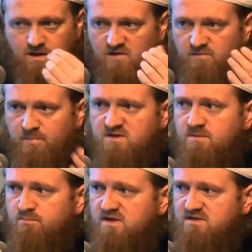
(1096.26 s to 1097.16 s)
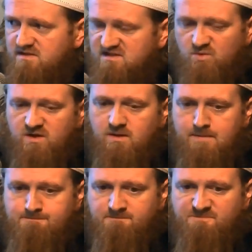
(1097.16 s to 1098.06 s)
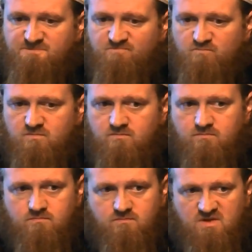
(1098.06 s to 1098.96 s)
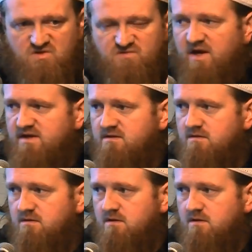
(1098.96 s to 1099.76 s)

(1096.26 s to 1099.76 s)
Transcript: If a person prays it this way, it is fine.